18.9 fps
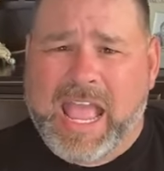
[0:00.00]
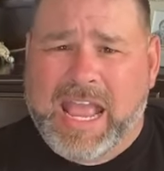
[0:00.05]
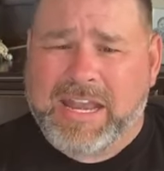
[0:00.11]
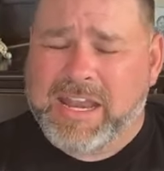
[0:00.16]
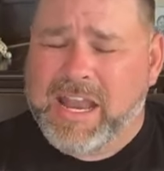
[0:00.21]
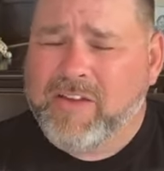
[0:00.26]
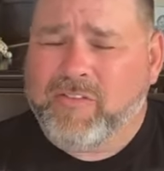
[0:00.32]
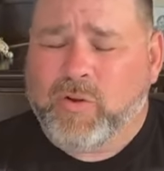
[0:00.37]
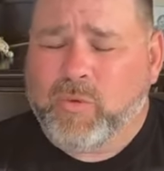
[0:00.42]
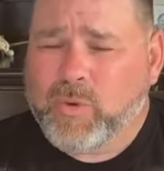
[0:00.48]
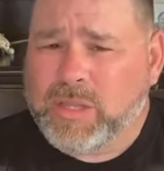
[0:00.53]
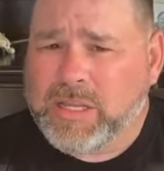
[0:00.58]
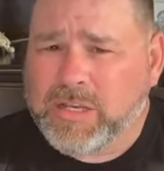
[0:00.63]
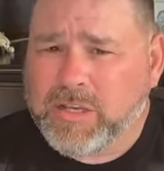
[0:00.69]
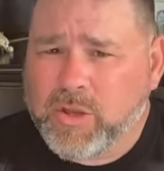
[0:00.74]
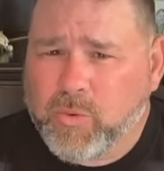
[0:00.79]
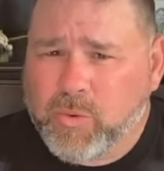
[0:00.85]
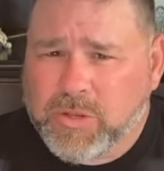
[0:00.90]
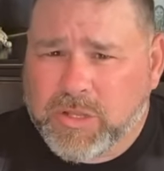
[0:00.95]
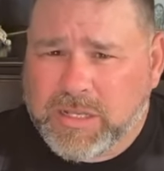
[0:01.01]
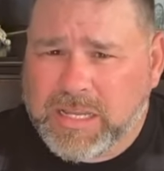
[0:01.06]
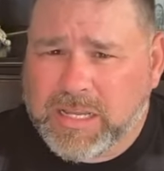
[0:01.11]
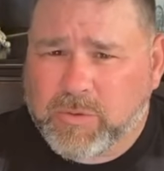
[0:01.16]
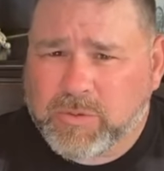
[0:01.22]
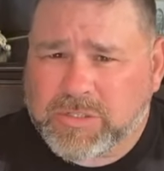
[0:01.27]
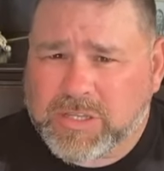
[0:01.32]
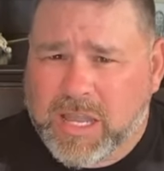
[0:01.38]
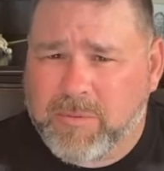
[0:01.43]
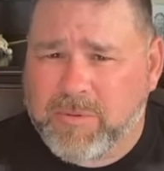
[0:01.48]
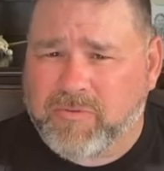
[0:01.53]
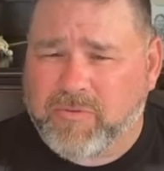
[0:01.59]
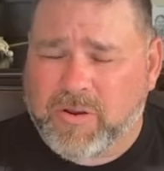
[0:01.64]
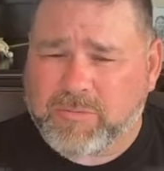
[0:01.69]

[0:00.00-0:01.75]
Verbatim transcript: and never really knew where the leak was coming